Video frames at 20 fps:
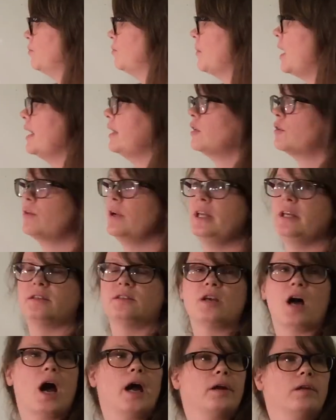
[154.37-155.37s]
might create a
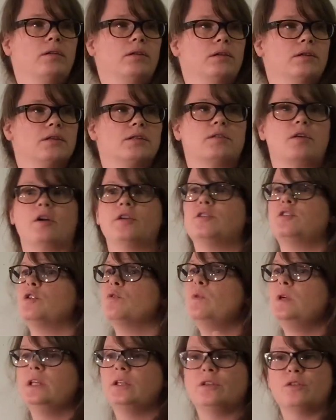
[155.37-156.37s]
title, start
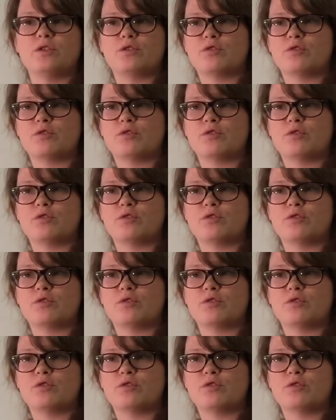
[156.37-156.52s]
doing the